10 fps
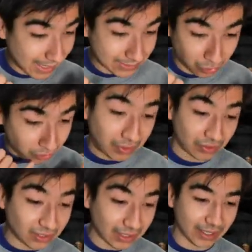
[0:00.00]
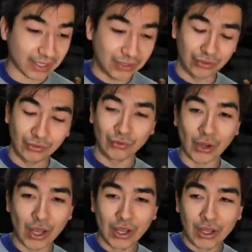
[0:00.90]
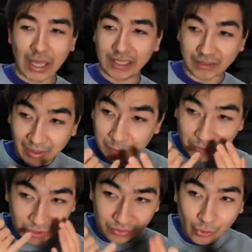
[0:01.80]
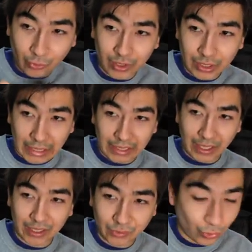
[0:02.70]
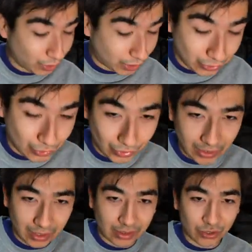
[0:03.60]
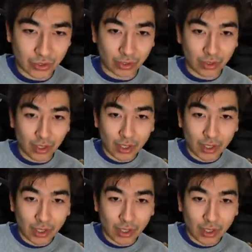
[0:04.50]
There's nothing I could do. I'm just a quality tech control technician."